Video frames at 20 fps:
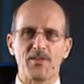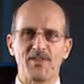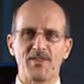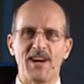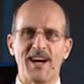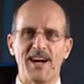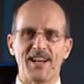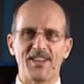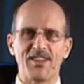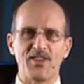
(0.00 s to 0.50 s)
of
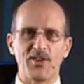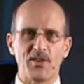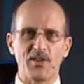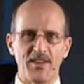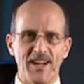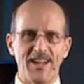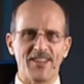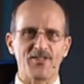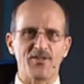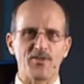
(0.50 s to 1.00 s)
God in your
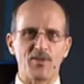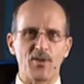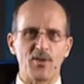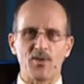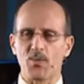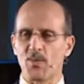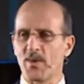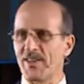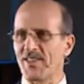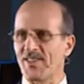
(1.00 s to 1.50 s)

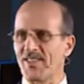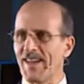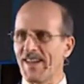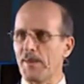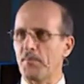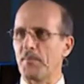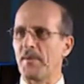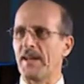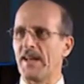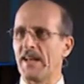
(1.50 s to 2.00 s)
nostrils. What does
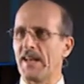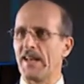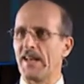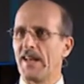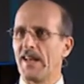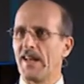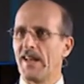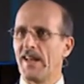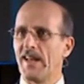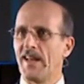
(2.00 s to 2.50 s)
that mean?
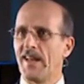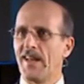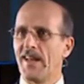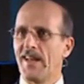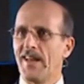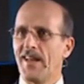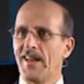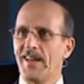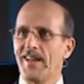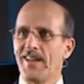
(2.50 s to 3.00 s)

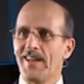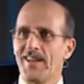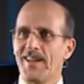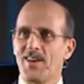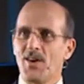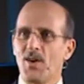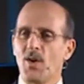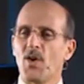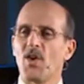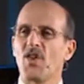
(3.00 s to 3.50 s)

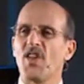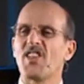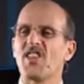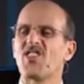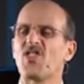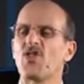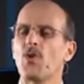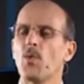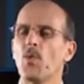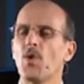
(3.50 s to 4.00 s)
It's
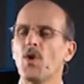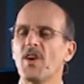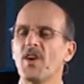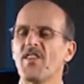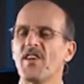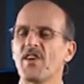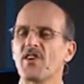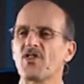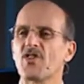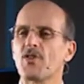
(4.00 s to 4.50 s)
the word
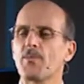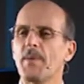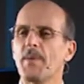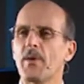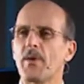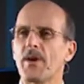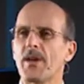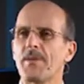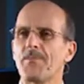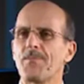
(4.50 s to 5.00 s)
there,
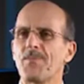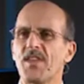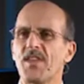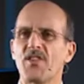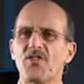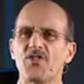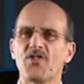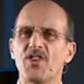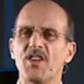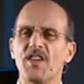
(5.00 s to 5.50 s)
spirit,
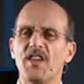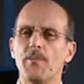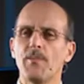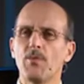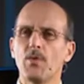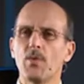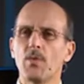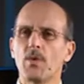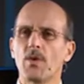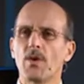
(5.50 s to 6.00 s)
is the
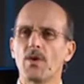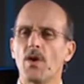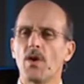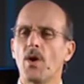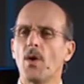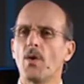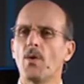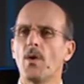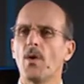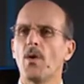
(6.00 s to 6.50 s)
Hebrew word
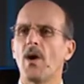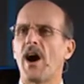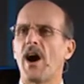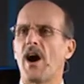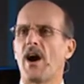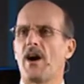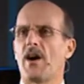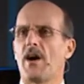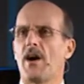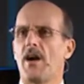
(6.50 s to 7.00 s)
roach,
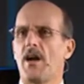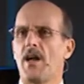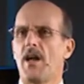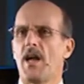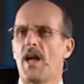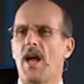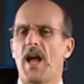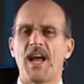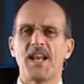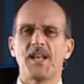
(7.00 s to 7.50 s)

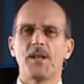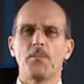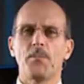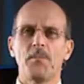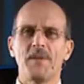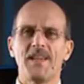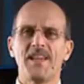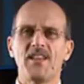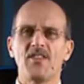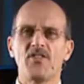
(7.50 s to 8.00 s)
and it
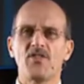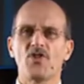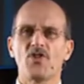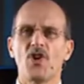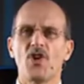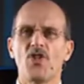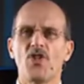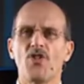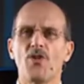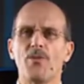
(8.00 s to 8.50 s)
means
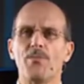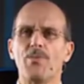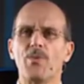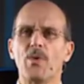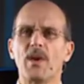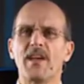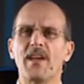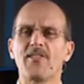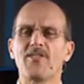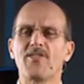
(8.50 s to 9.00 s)
the
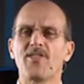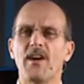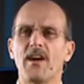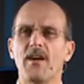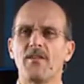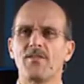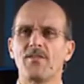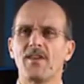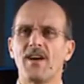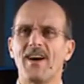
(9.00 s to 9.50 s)
breath
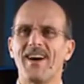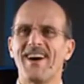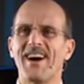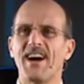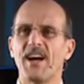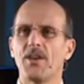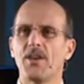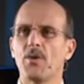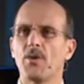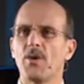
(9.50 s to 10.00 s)
of
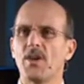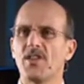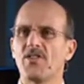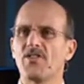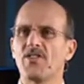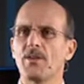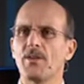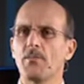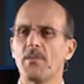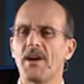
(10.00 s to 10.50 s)
God is
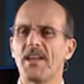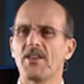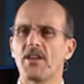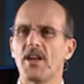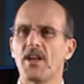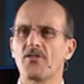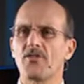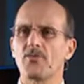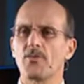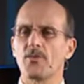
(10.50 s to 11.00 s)
in my
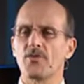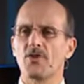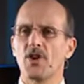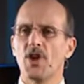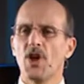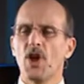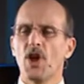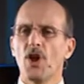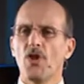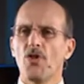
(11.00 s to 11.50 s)
nostrils.
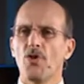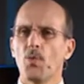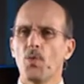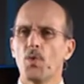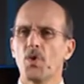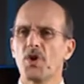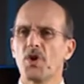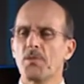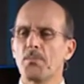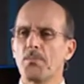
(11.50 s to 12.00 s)
The
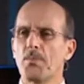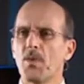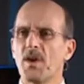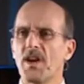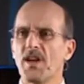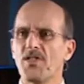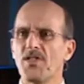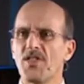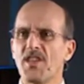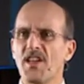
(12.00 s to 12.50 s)
word
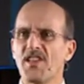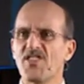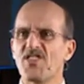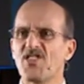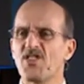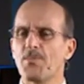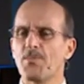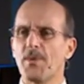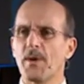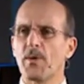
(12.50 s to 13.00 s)
breath and
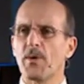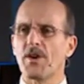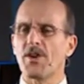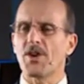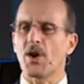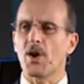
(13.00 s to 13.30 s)
spirit